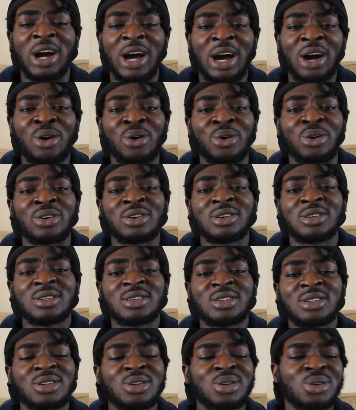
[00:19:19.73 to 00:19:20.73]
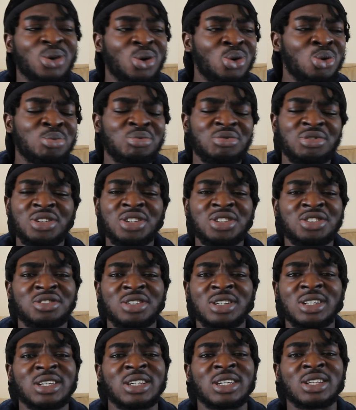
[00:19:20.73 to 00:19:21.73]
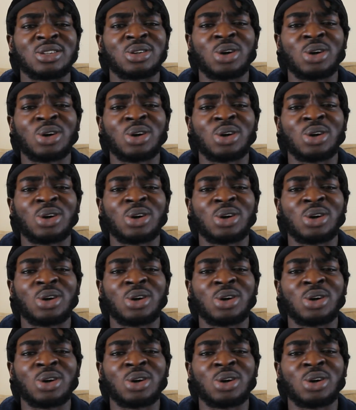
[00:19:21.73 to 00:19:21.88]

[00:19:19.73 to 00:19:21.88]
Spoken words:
out, go pre-drinking.